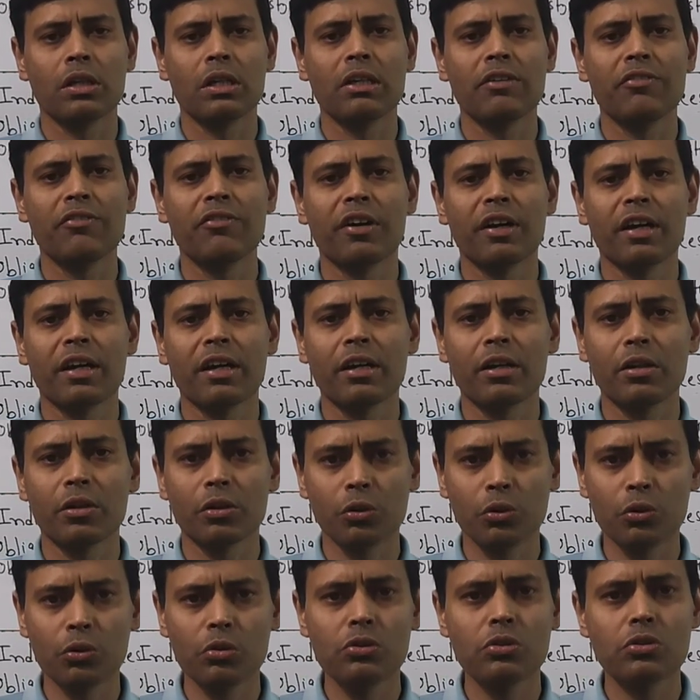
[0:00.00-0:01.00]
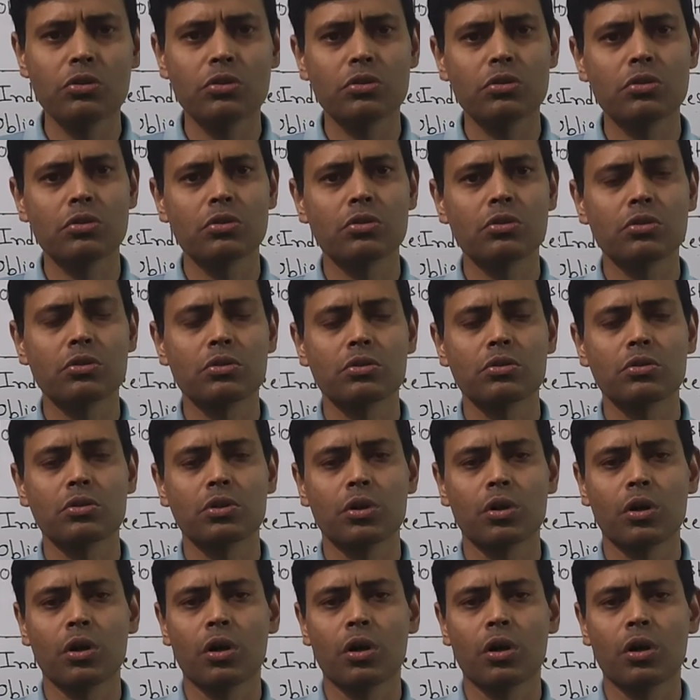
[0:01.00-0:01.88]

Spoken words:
different rules